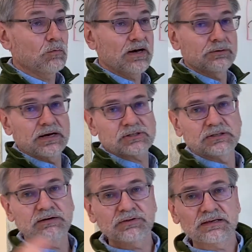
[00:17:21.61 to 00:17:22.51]
y direction.
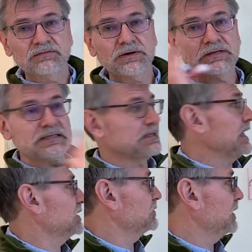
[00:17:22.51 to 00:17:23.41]
Everything varies in the
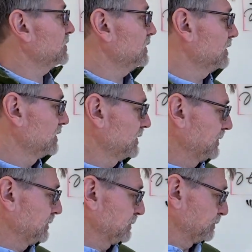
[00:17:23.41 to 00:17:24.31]
x direction.
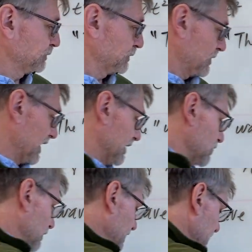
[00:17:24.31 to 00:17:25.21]
And so
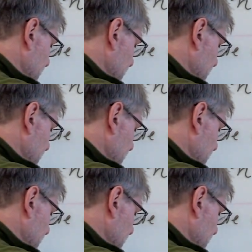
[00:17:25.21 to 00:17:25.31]
if that's